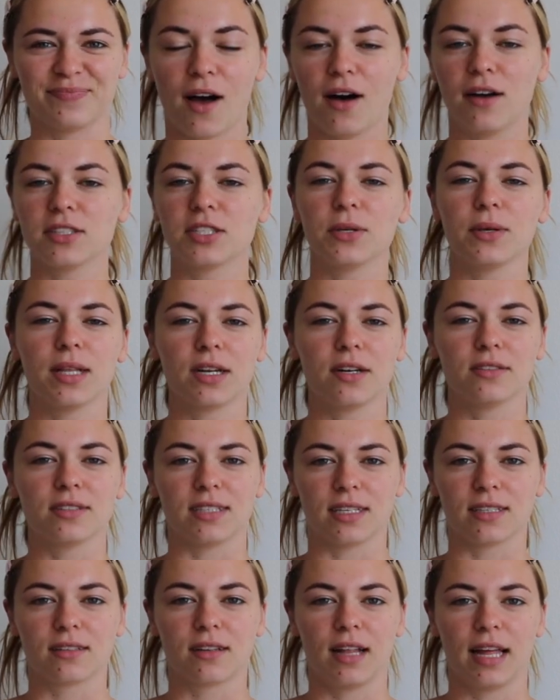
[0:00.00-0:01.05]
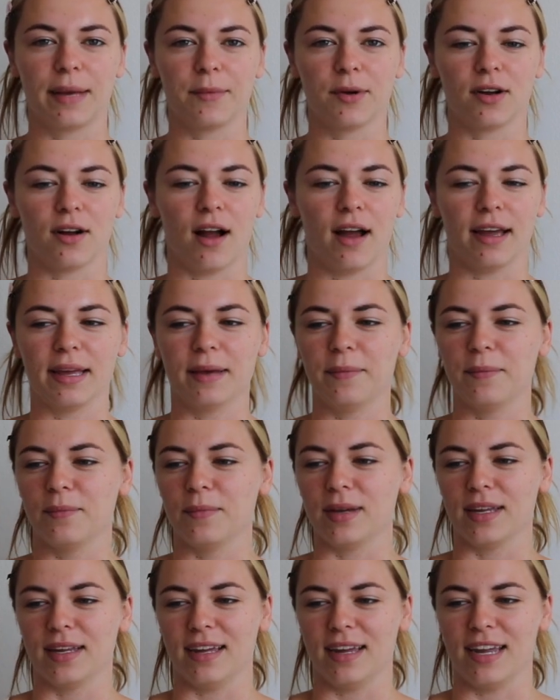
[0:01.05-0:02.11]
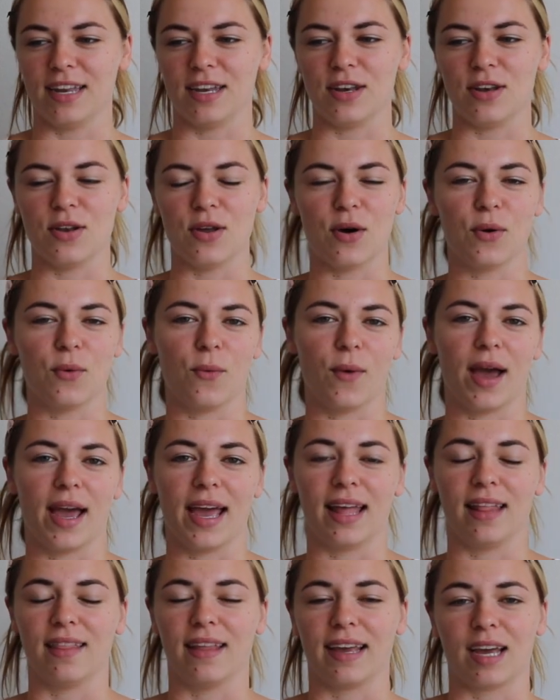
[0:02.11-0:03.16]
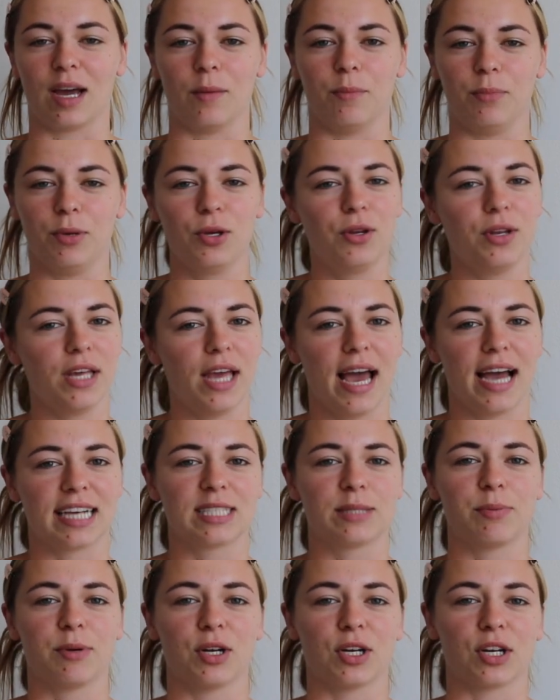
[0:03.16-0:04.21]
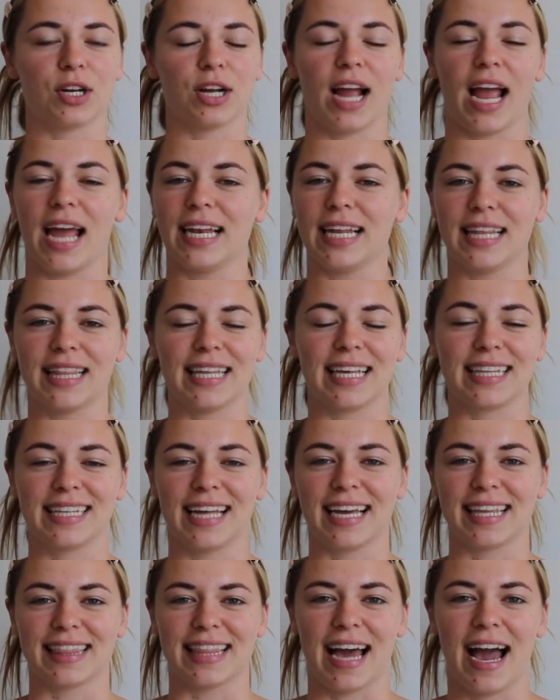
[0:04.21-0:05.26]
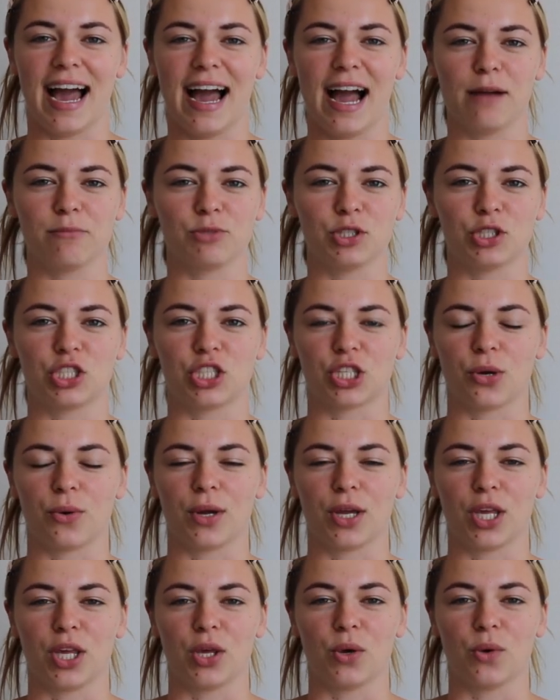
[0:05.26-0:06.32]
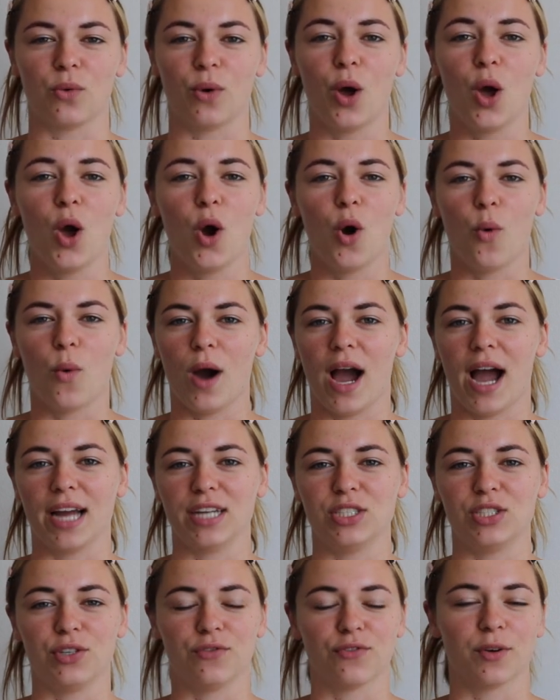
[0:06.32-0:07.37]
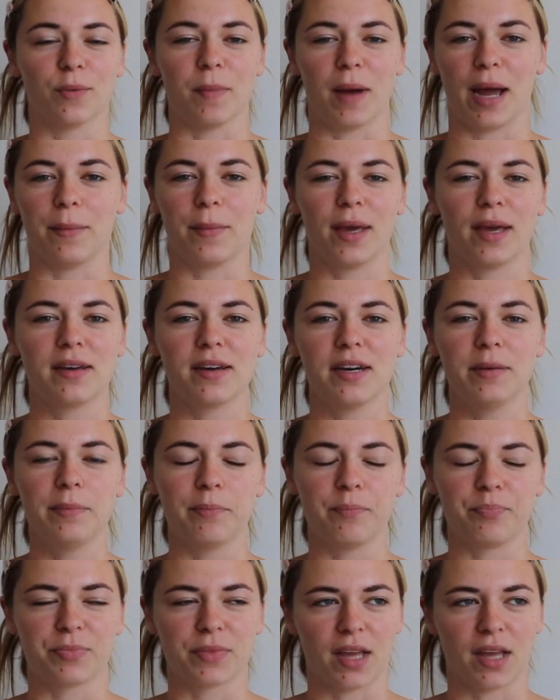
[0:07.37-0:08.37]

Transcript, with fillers: Also, a little disclaimer, I am in no way like a beauty expert or anything like that. I'm just showing you what I do for my makeup.